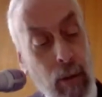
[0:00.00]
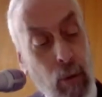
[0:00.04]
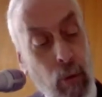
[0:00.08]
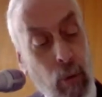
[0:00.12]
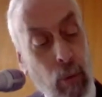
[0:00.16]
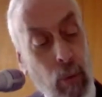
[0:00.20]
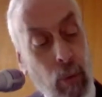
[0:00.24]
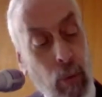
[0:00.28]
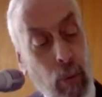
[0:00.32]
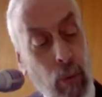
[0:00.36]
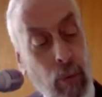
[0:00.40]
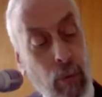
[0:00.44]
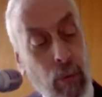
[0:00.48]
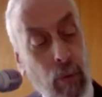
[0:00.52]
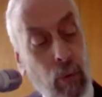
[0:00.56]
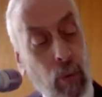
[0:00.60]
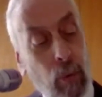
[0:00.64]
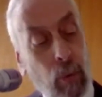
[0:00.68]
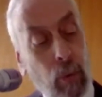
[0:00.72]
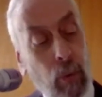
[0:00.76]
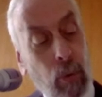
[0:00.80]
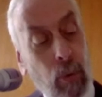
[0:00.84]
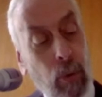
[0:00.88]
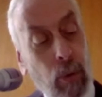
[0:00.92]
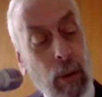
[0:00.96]
to ooze
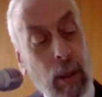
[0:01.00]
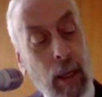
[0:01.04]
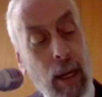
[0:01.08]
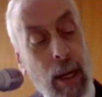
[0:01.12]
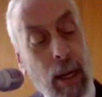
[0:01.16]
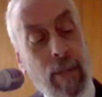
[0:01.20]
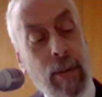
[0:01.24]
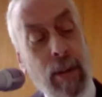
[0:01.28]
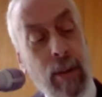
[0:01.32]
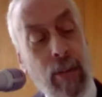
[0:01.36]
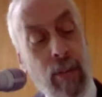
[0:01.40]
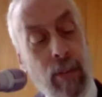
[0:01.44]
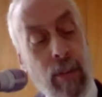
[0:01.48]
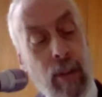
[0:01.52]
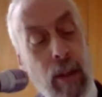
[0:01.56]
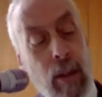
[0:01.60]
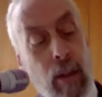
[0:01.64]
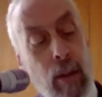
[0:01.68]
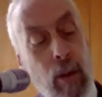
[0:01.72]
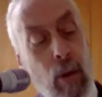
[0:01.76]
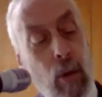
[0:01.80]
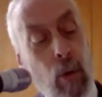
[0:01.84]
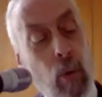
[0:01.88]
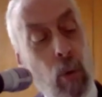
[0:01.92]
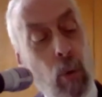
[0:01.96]
to
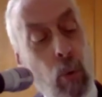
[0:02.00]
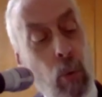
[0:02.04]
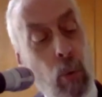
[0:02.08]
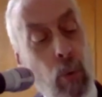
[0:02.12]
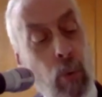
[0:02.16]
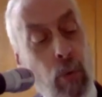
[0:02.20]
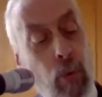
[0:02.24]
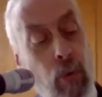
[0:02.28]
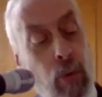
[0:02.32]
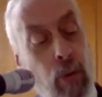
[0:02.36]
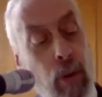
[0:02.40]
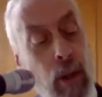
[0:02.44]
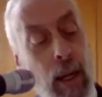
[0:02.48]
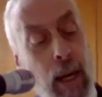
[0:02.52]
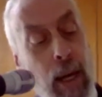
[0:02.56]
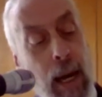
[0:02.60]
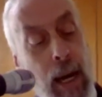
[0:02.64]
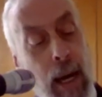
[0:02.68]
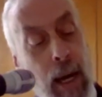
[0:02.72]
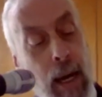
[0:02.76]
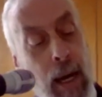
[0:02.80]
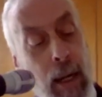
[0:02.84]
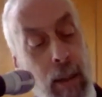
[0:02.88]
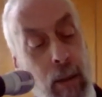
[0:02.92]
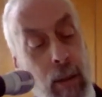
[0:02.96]
Avestan ooze
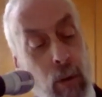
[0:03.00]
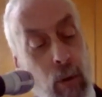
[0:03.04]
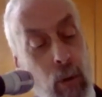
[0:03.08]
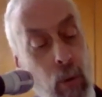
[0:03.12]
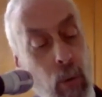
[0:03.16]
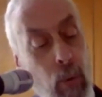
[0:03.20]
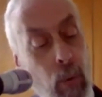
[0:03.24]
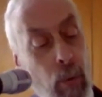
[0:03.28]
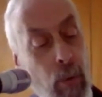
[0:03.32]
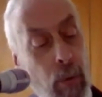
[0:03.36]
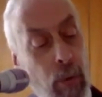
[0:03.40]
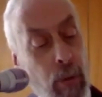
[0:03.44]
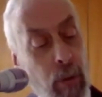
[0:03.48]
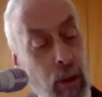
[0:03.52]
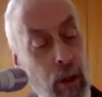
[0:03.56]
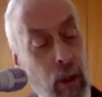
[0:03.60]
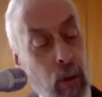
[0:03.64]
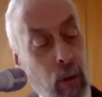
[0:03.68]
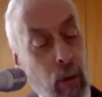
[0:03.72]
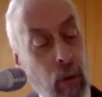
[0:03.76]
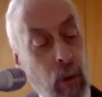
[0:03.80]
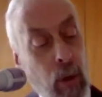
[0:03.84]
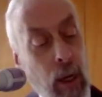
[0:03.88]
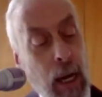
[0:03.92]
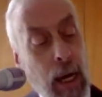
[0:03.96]
to
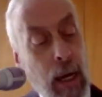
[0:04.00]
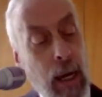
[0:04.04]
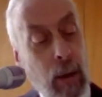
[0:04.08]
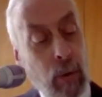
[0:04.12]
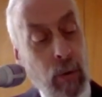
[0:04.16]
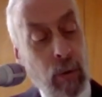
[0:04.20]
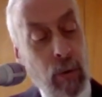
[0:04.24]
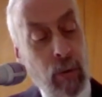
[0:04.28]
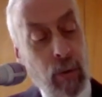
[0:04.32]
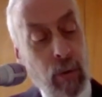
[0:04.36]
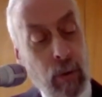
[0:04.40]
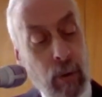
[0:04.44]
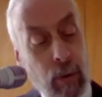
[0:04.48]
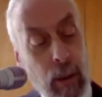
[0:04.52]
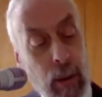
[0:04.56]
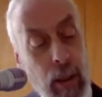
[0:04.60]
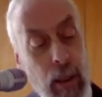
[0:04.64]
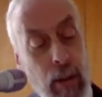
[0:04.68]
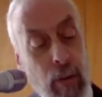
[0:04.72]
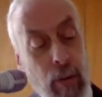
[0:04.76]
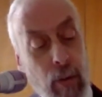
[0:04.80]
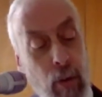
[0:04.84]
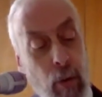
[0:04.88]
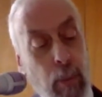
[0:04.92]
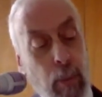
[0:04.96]
throw out,
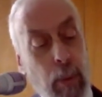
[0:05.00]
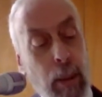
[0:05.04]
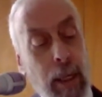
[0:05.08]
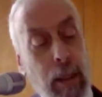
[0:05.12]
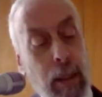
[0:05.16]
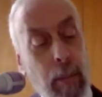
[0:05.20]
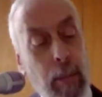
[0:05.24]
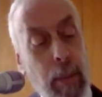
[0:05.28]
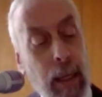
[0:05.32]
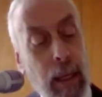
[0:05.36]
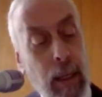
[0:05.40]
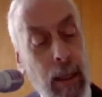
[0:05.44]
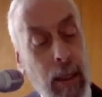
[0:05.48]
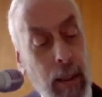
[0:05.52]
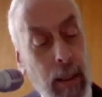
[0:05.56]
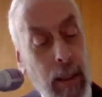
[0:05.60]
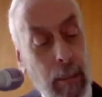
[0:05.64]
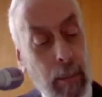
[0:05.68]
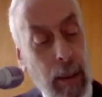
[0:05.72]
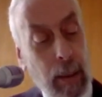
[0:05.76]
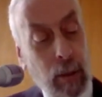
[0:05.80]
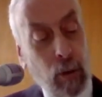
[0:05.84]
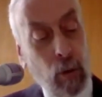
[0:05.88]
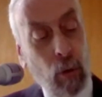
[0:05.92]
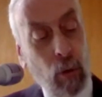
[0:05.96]
as explained by
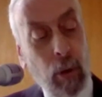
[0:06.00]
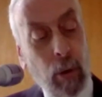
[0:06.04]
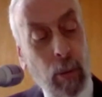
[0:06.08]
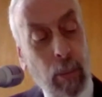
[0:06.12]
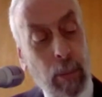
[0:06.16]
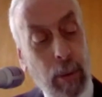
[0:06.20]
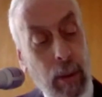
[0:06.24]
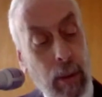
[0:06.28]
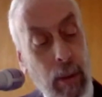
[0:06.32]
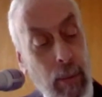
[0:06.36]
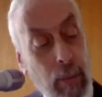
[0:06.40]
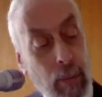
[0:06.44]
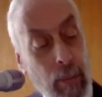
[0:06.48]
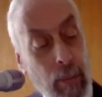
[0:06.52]
Bartolome.